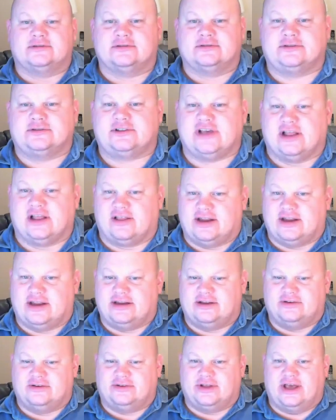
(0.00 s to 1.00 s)
sell that
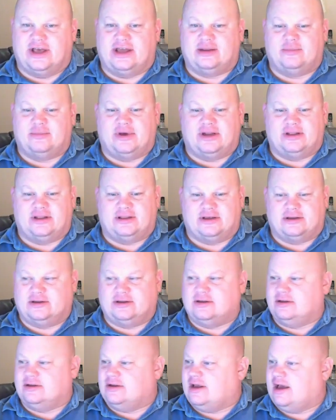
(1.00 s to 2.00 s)
deal to anybody that
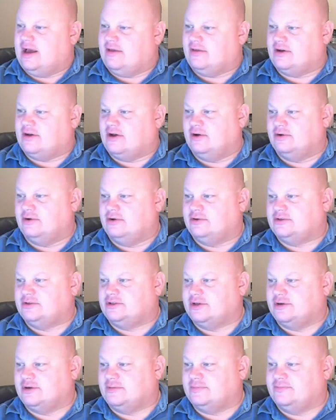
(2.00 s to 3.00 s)
had the code.
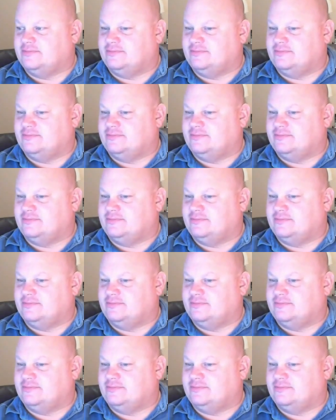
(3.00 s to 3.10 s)
So.